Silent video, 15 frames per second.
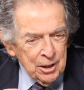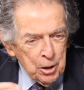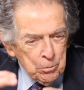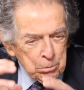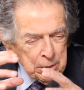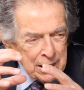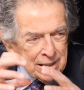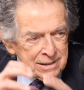
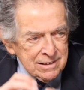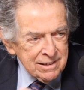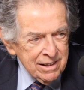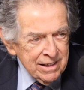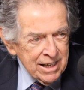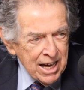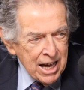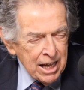applies to
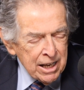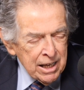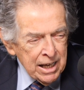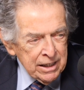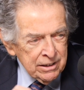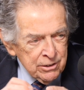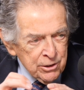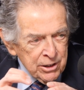
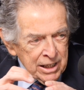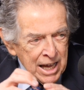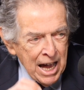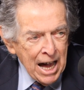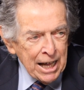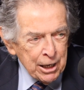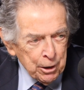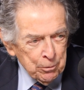the
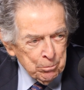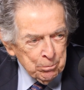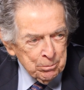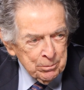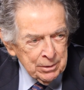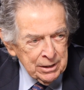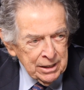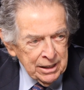atom
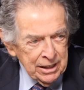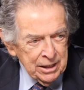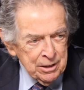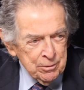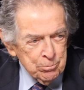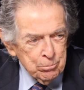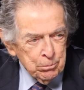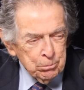
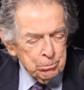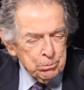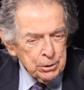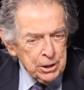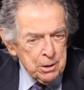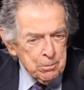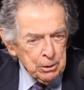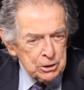in
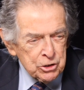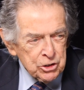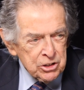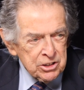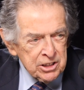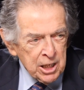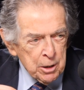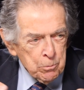pretty much the
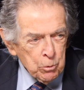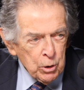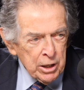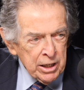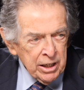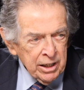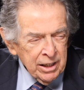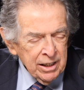same
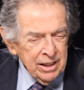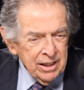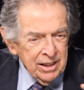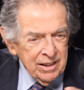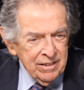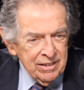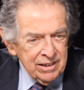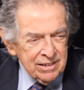way
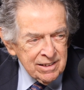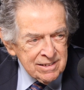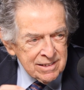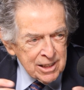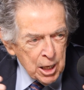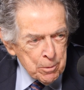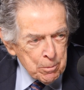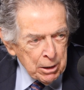that the
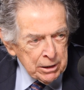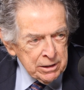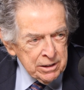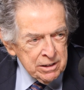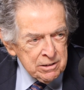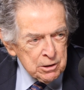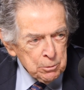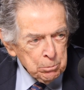same
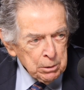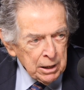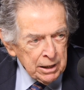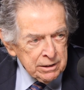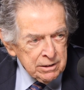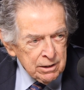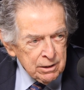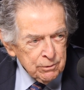ideas
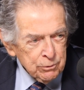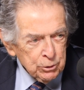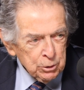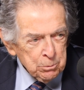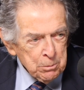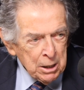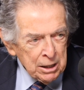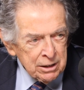apply to the
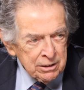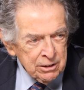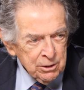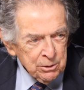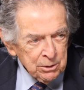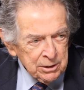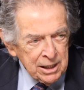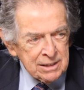full
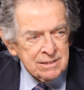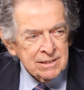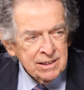molecule. That's